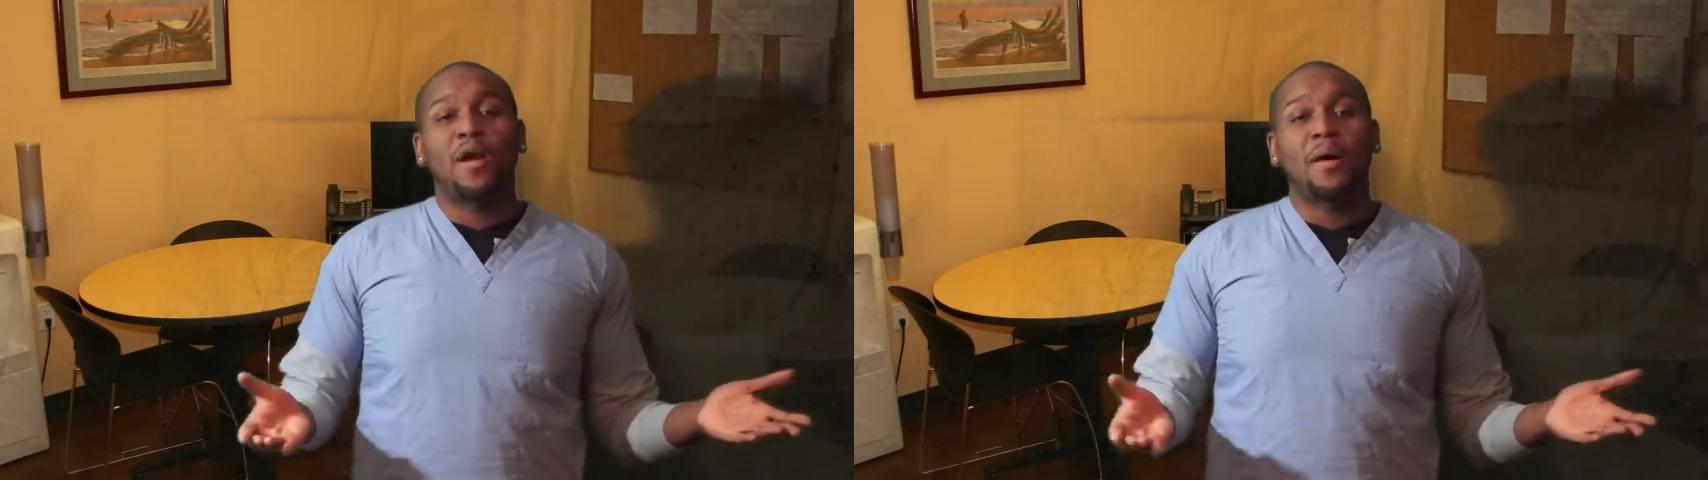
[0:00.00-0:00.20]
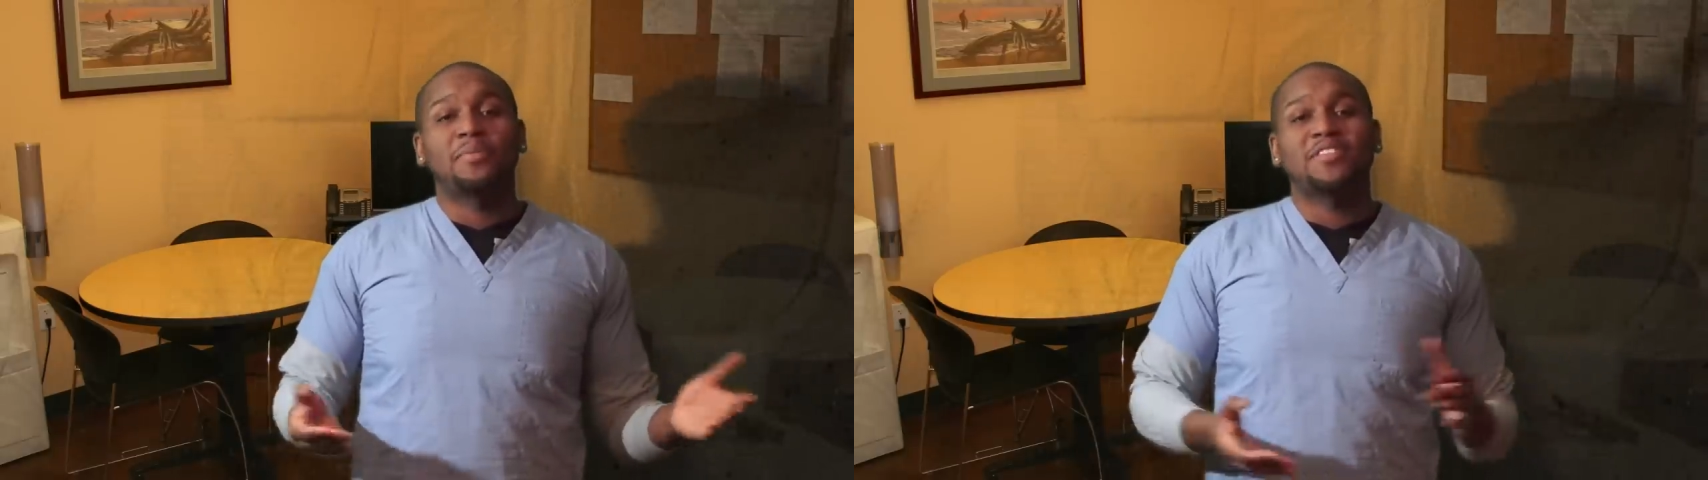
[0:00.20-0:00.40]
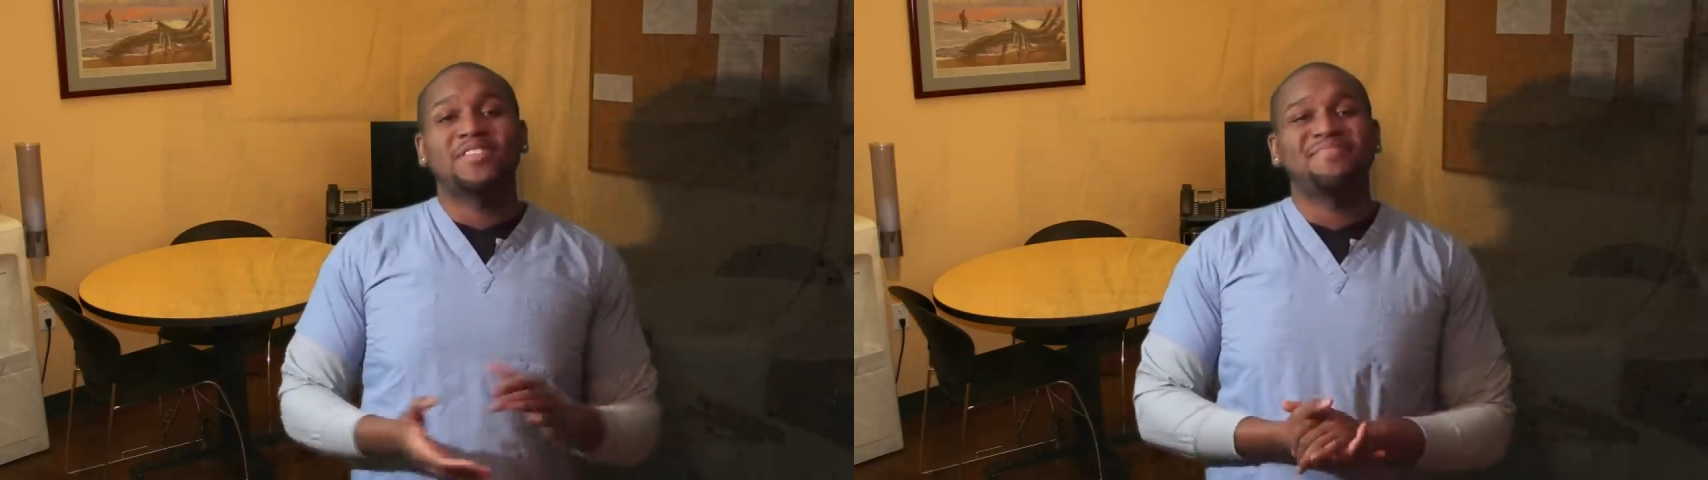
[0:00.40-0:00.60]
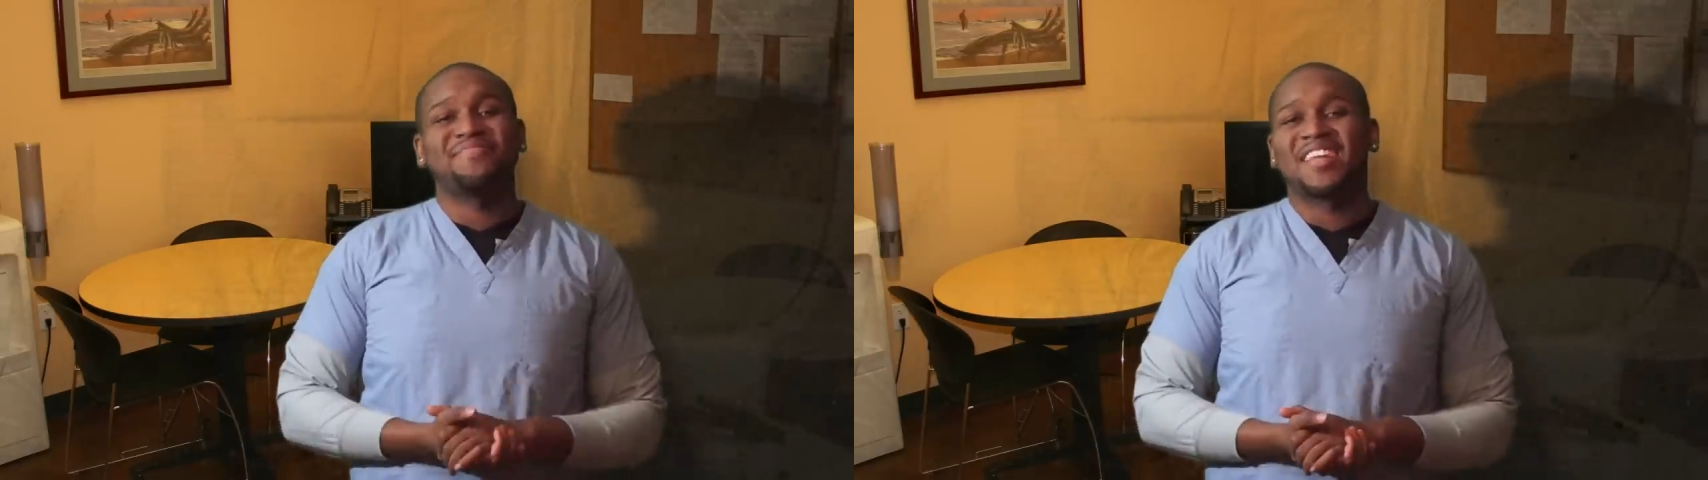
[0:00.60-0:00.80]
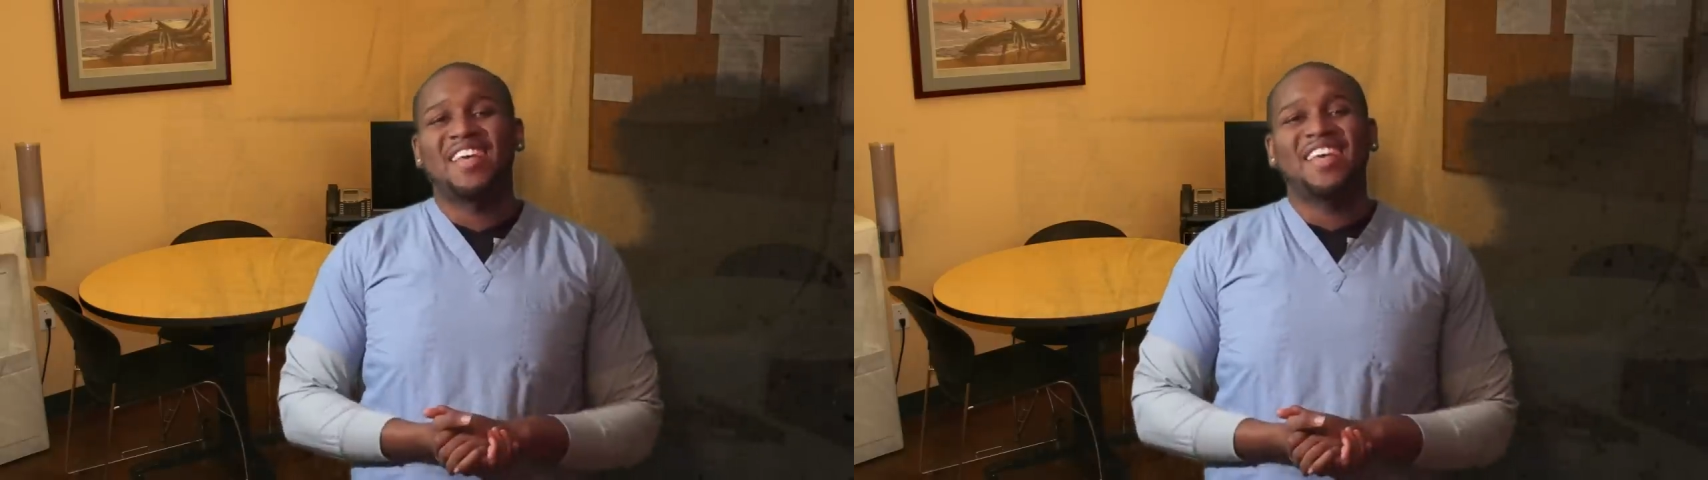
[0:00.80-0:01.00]
Robinson,
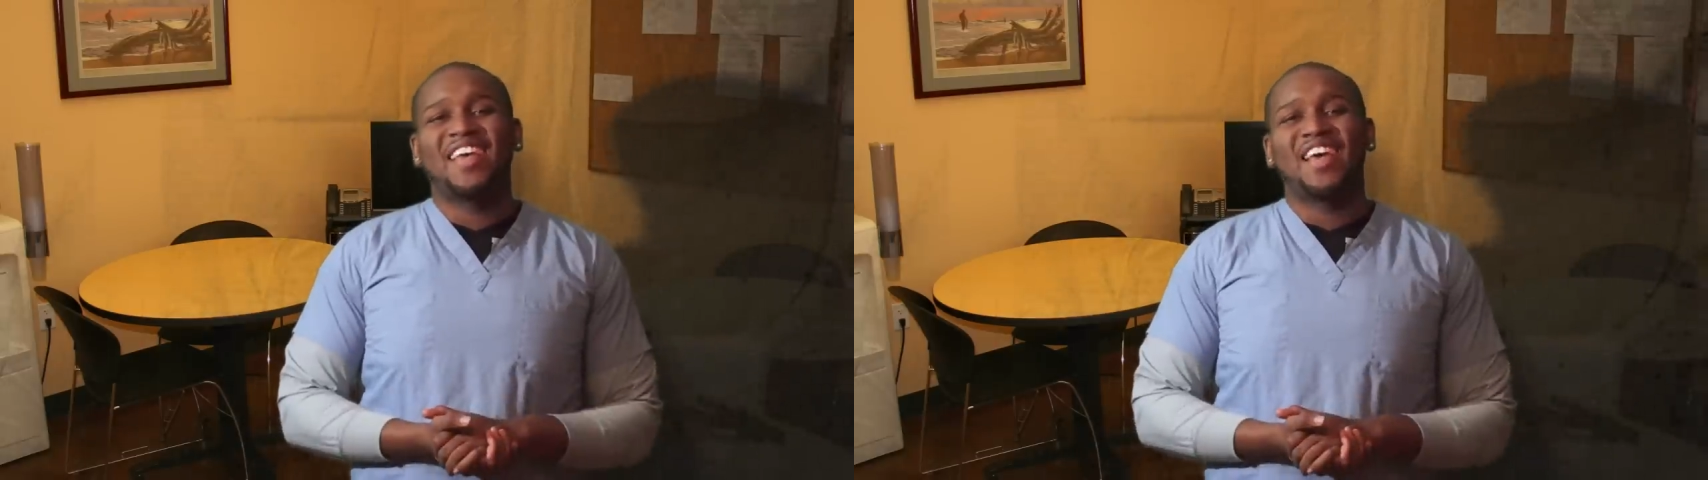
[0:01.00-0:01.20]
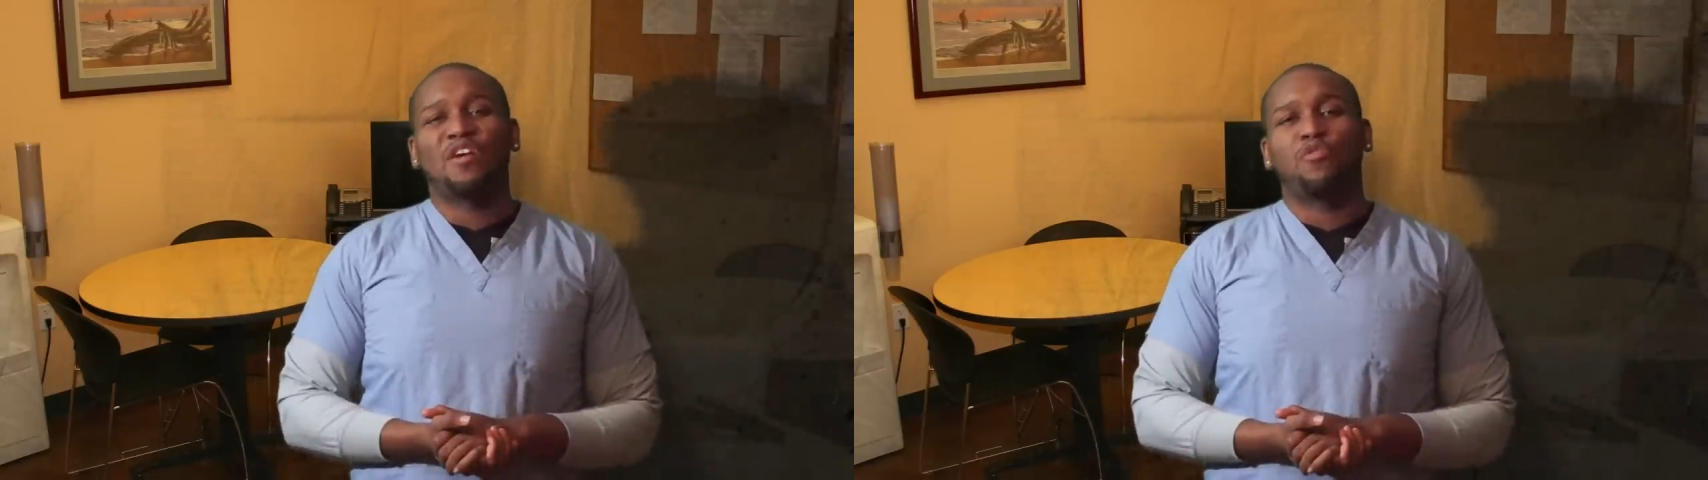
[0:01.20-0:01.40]
he can't